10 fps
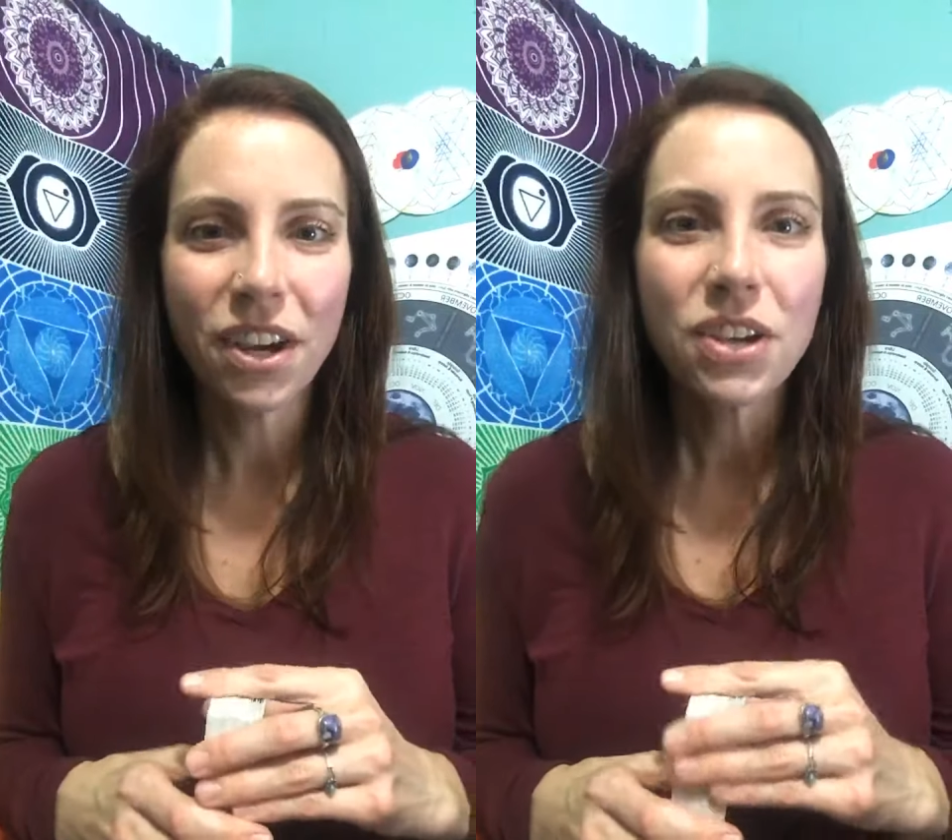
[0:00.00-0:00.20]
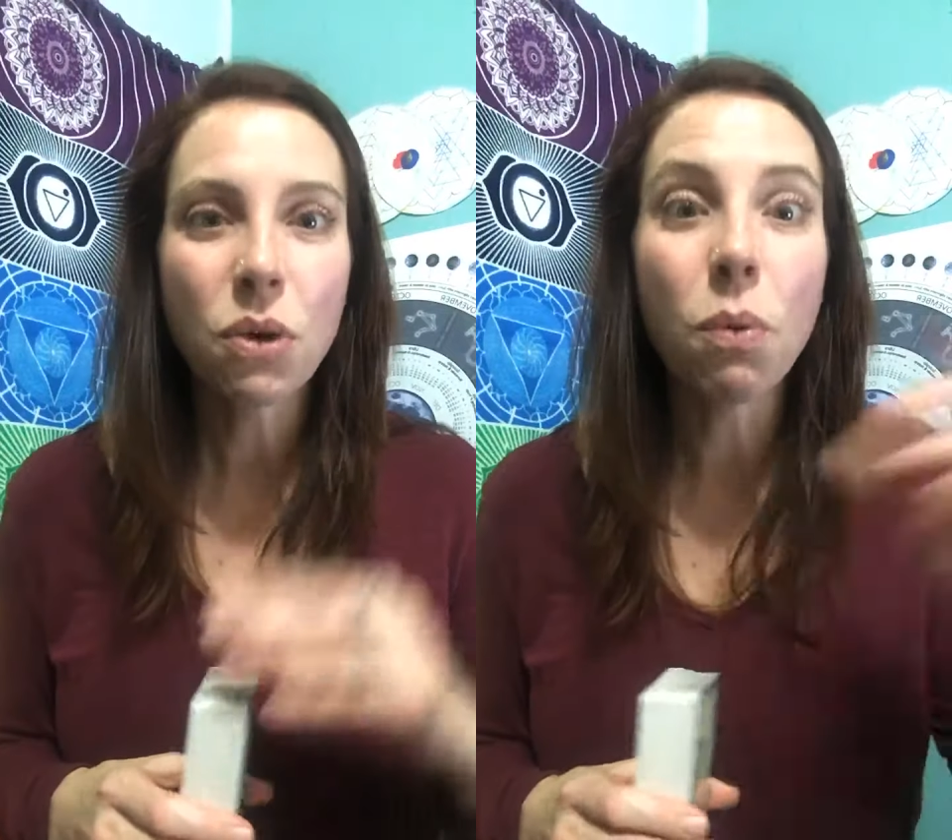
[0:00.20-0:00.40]

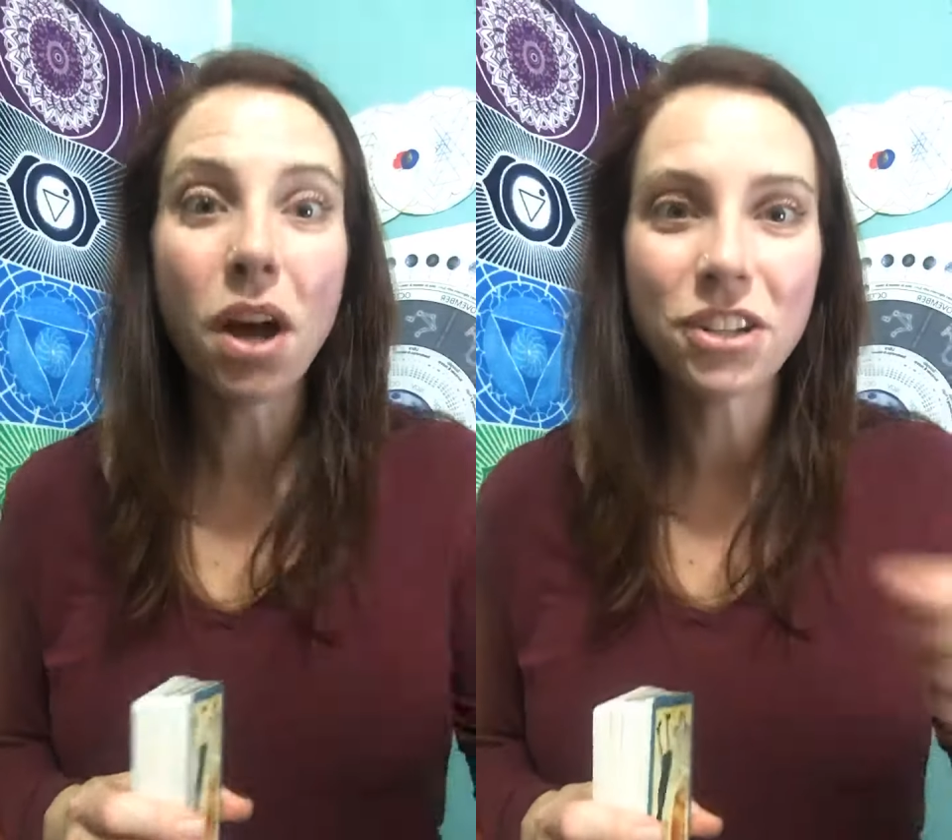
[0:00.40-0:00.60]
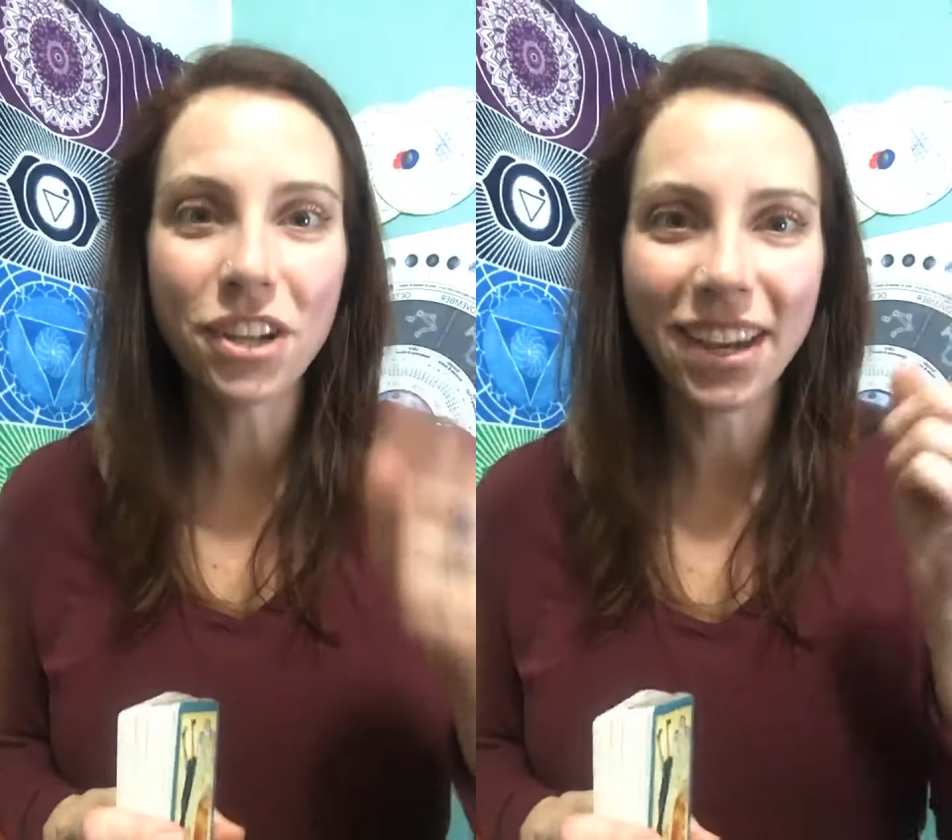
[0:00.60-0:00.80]
So
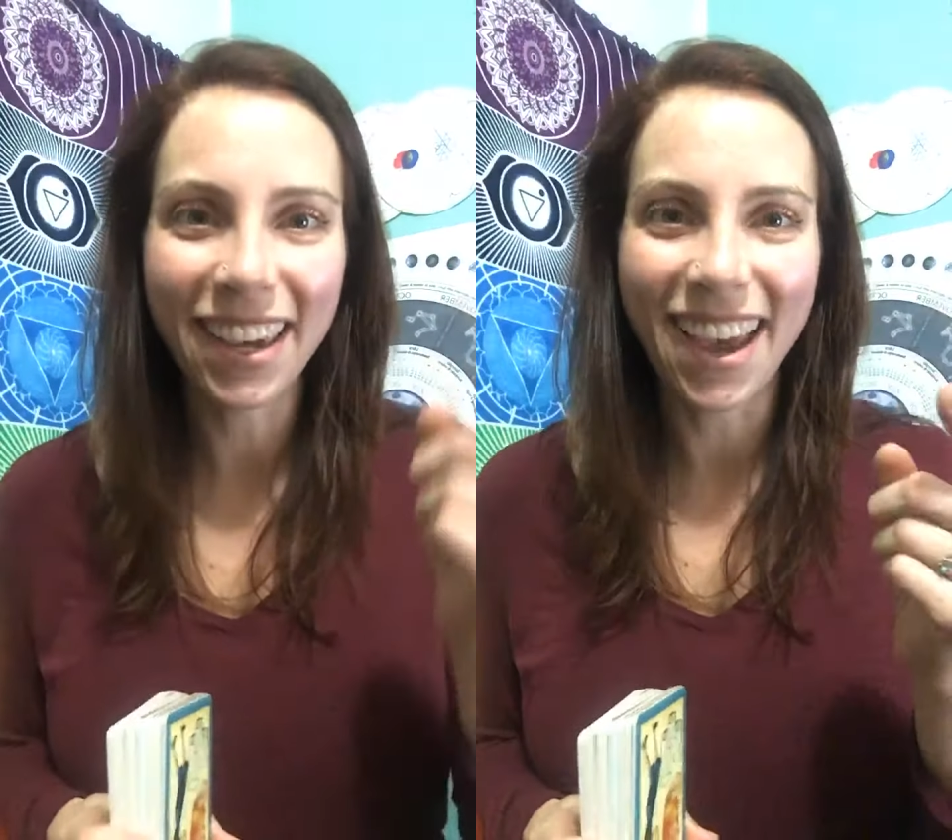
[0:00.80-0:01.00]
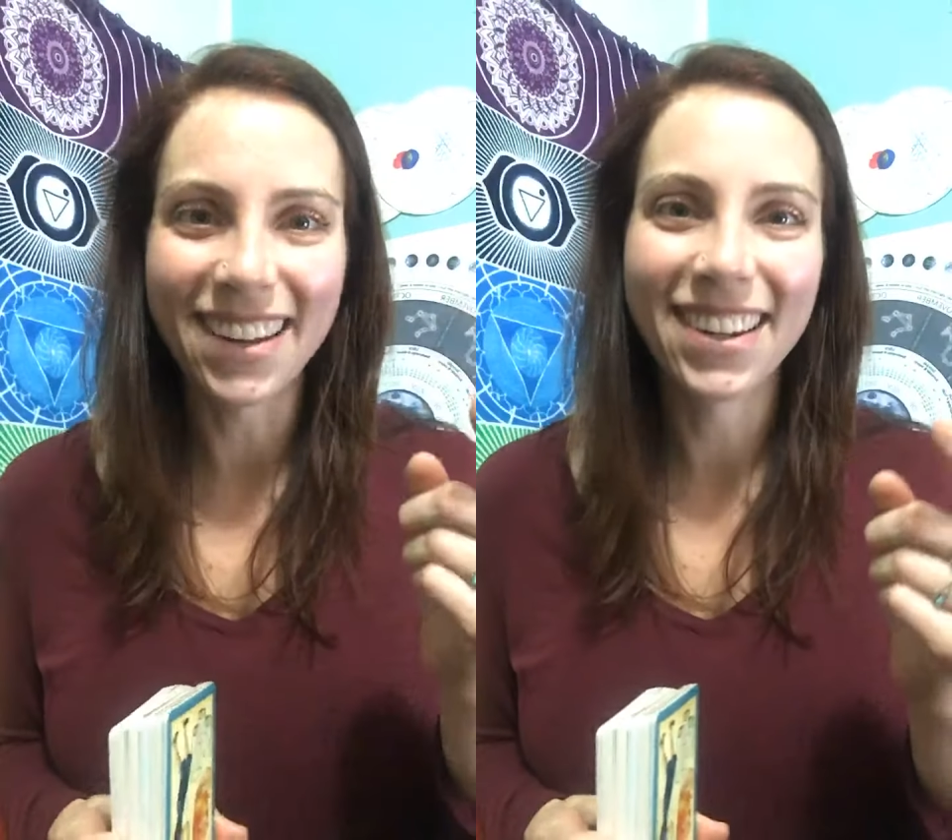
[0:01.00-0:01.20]
watch it
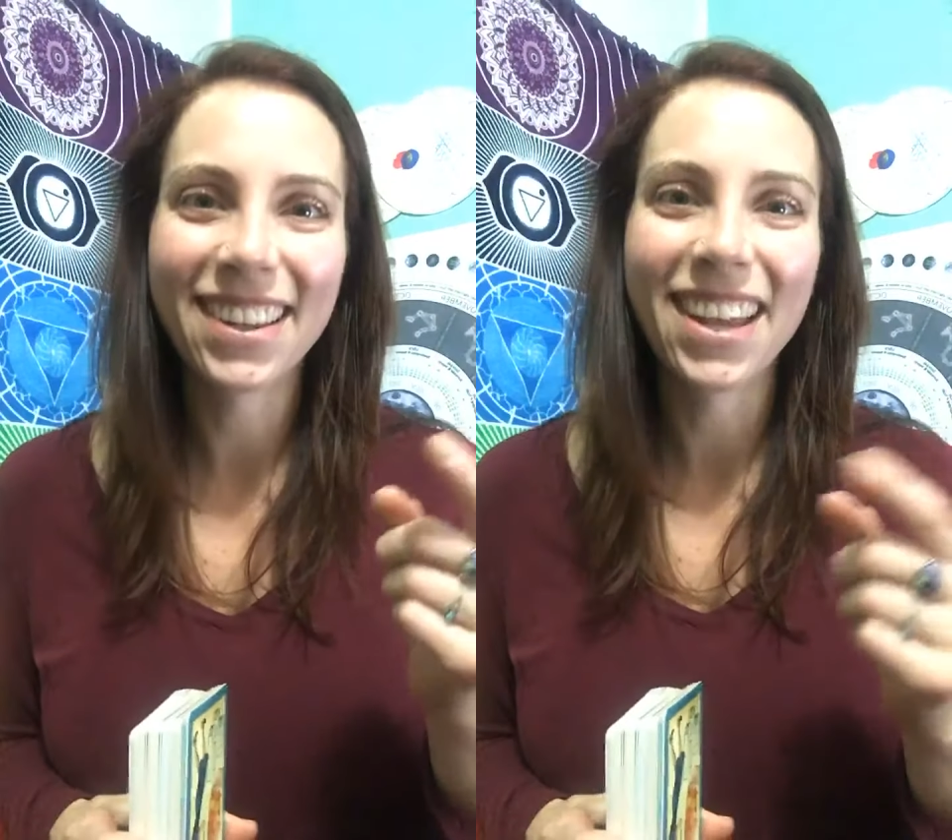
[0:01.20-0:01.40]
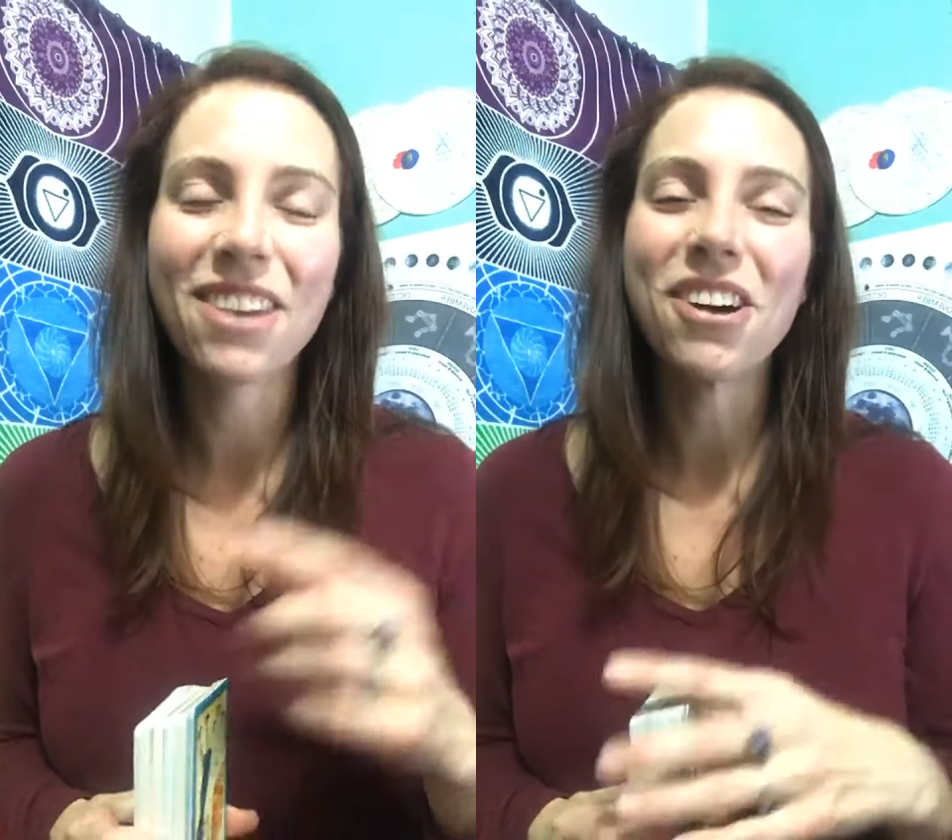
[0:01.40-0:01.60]

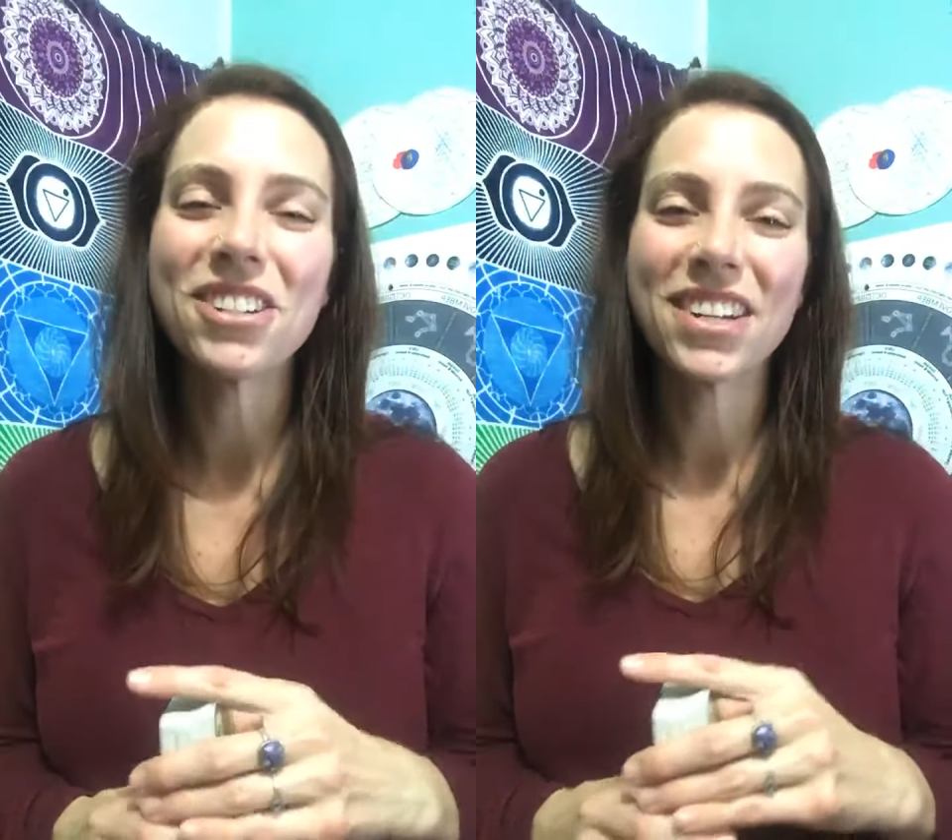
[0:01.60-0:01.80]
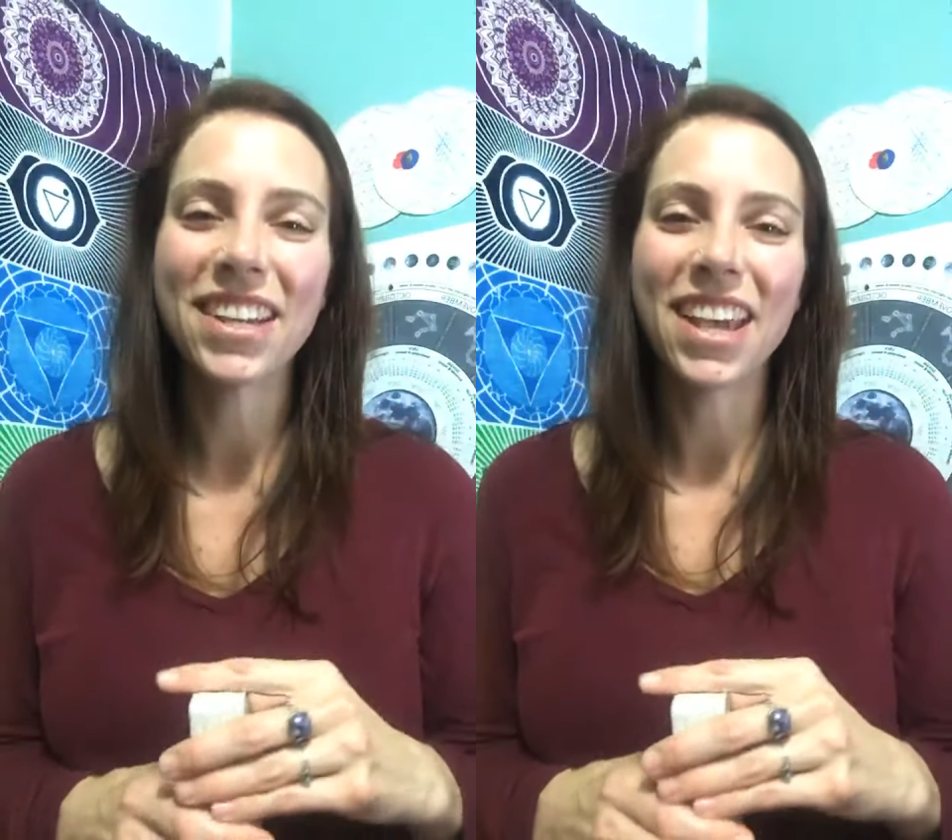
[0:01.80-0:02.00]
again.
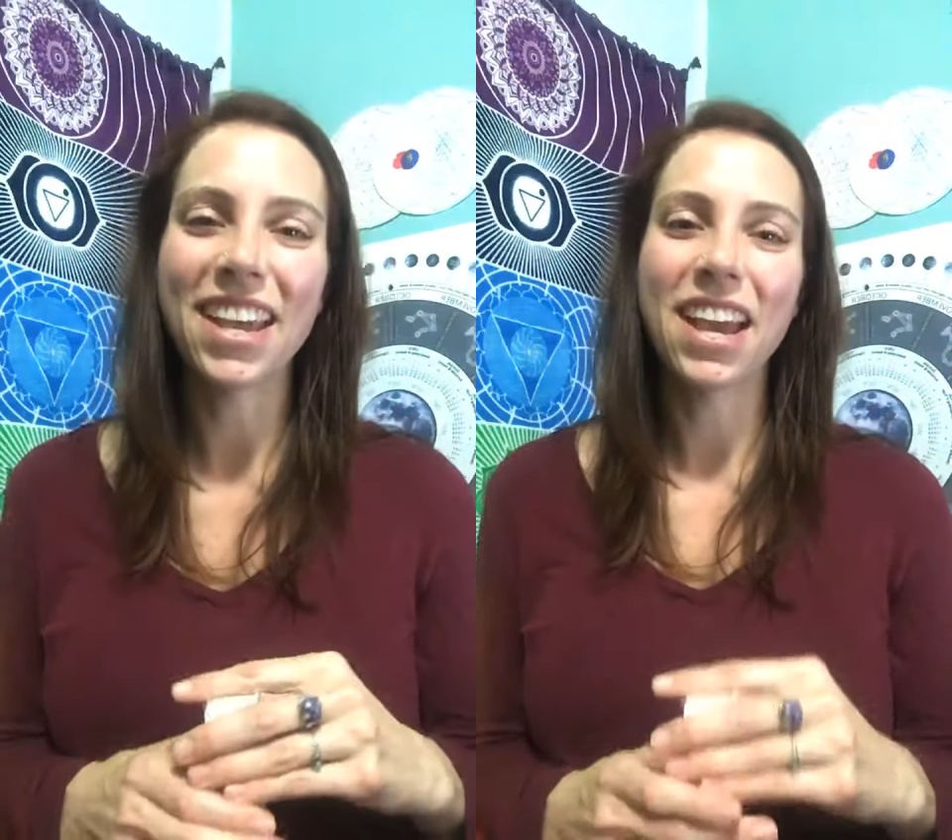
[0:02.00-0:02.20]
Watch it again.